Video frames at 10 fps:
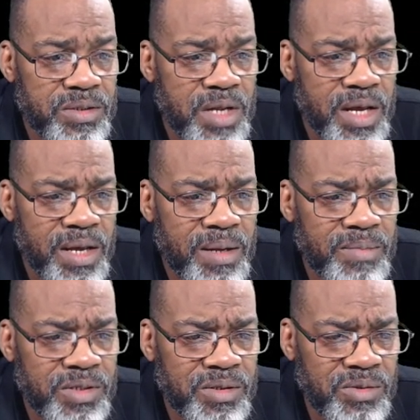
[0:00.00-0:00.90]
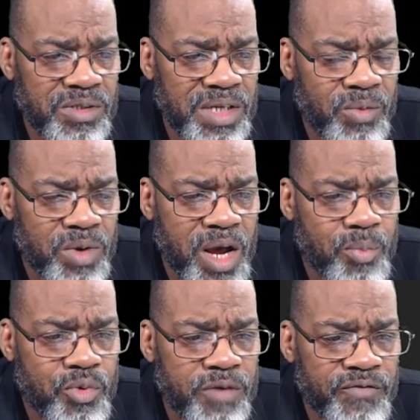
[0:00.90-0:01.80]
Um, let's go see what our
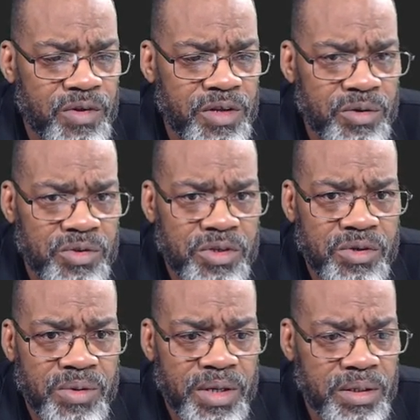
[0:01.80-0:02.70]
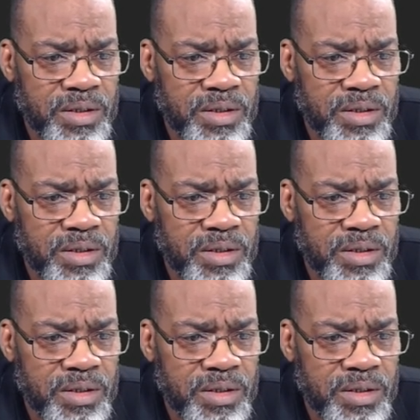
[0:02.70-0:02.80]
portfolios are doing.